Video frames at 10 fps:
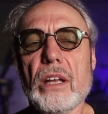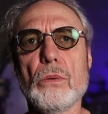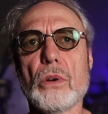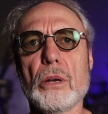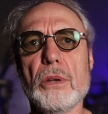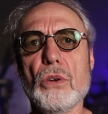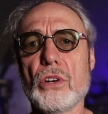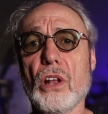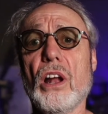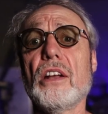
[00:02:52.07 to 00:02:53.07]
And we're going to be doing
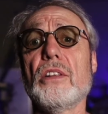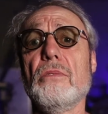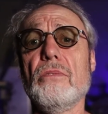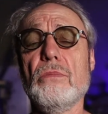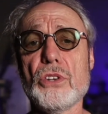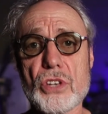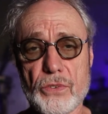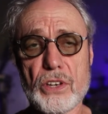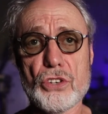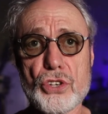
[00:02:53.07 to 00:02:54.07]
a lot of the music
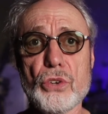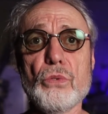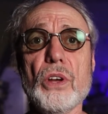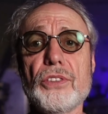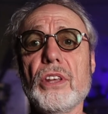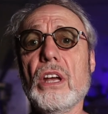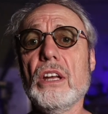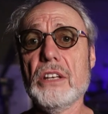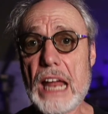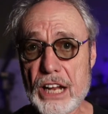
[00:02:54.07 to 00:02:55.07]
video shoot with
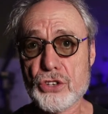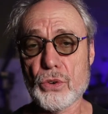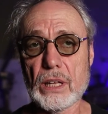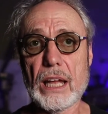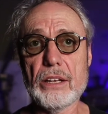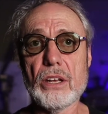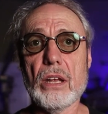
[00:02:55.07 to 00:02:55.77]
natural light.